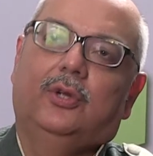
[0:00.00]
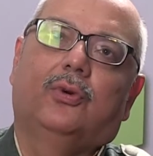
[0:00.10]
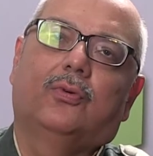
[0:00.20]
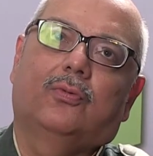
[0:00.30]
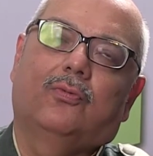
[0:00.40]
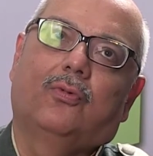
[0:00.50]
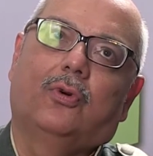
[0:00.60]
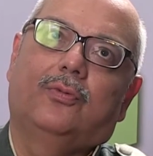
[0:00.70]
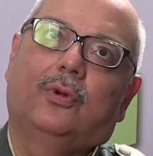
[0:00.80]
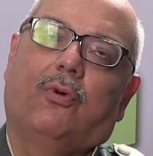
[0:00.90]
you
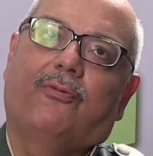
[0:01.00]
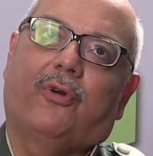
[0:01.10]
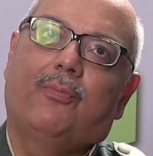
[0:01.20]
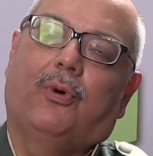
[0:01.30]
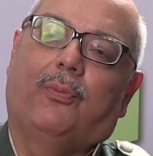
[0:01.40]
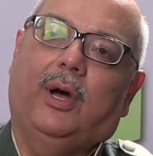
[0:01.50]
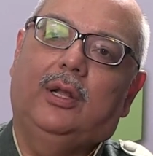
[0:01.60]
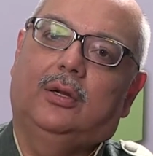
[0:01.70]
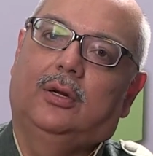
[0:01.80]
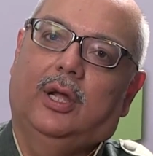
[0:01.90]
could go from
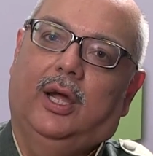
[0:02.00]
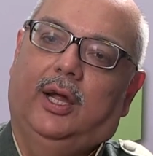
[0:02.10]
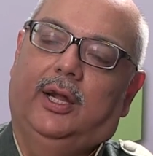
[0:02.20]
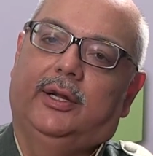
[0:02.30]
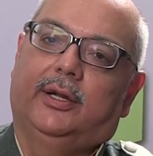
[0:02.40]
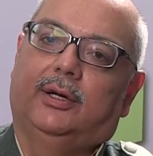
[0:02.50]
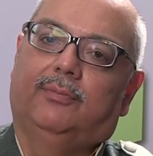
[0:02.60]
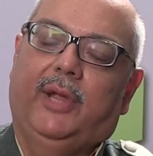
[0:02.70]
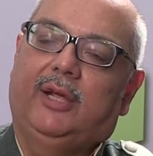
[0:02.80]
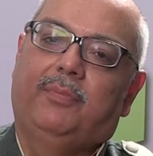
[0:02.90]
Bhopal and
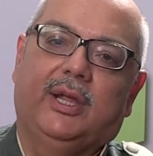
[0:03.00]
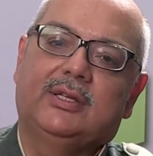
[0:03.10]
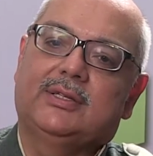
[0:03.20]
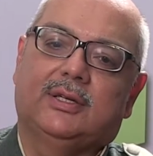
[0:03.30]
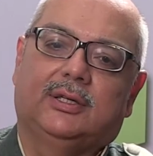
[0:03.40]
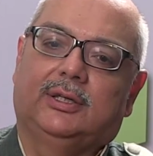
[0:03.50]
make base